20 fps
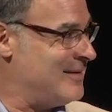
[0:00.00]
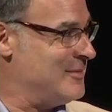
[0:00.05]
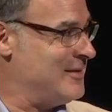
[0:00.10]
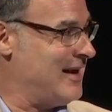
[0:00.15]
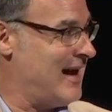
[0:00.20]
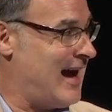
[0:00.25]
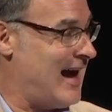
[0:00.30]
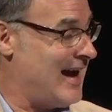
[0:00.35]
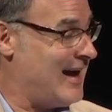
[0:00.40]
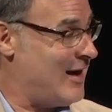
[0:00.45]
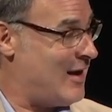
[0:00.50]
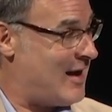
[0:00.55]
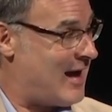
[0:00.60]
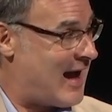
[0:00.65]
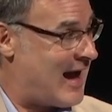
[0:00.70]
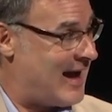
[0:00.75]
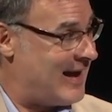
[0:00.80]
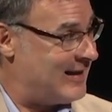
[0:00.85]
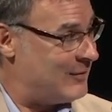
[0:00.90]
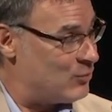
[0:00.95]
I mean,
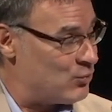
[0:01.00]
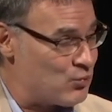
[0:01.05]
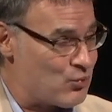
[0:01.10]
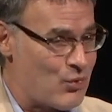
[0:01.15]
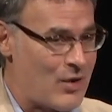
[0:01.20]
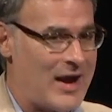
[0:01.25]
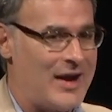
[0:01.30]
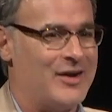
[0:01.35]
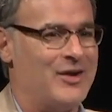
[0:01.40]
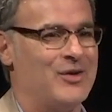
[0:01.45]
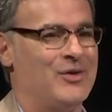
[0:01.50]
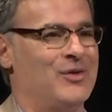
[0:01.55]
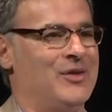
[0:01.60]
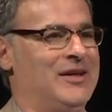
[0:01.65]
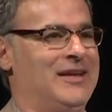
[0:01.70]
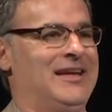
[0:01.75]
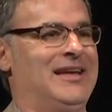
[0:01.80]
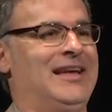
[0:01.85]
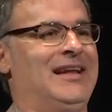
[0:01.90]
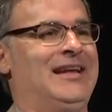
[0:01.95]
I
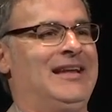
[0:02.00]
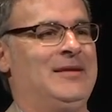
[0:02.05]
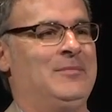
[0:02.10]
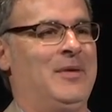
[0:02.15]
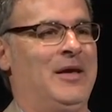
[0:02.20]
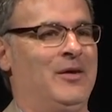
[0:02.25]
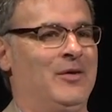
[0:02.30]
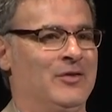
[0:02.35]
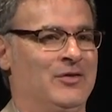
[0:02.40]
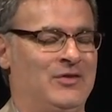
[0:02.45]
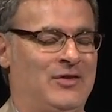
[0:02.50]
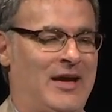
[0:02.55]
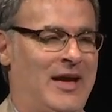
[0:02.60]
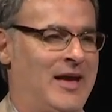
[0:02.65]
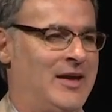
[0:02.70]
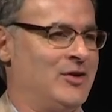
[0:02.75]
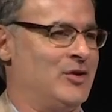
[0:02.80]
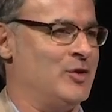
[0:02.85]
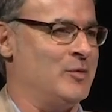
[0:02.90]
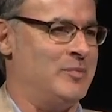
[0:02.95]
regularly get emails
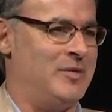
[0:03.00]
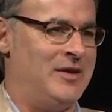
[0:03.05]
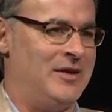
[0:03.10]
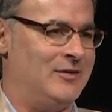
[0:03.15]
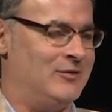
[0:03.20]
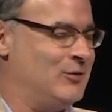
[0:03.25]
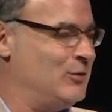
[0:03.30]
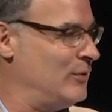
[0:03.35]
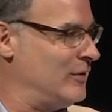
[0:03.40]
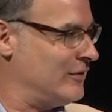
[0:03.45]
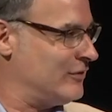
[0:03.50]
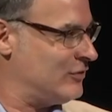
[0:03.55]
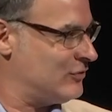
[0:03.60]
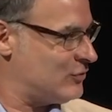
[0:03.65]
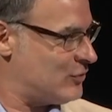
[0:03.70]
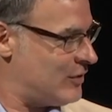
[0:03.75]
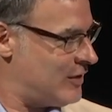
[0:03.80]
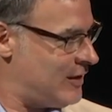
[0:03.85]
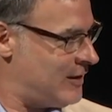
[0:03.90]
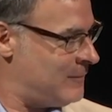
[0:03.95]
saying you're being too
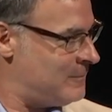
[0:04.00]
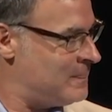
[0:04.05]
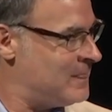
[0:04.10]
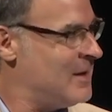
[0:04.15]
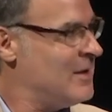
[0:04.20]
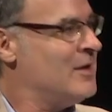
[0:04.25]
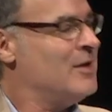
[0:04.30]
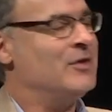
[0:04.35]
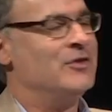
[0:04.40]
extreme,